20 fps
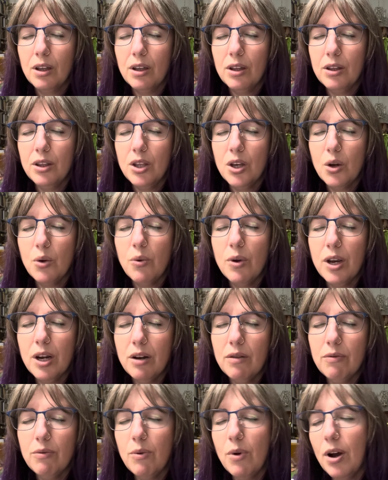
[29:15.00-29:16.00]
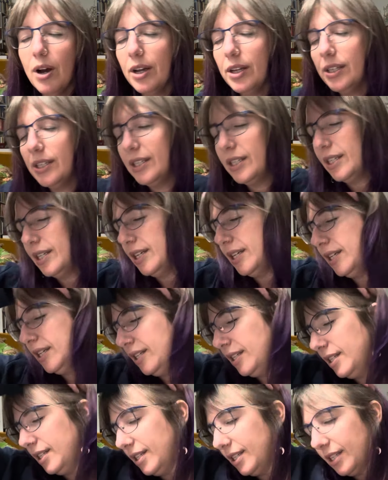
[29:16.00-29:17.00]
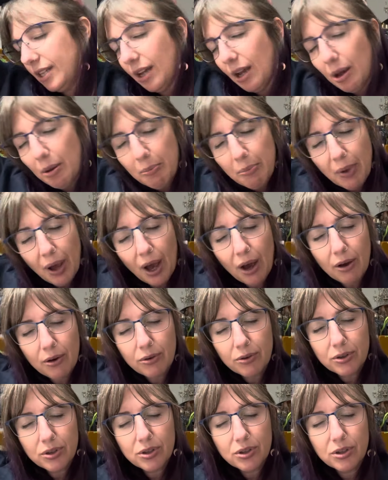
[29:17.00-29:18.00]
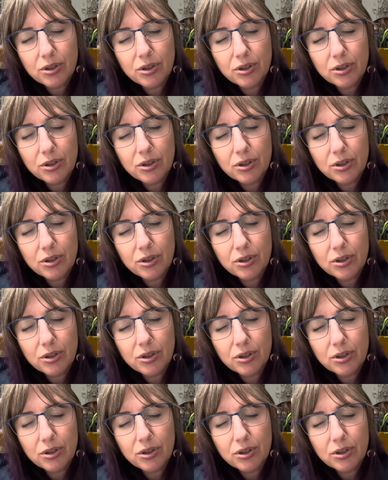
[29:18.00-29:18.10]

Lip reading: the Queen of Wands is about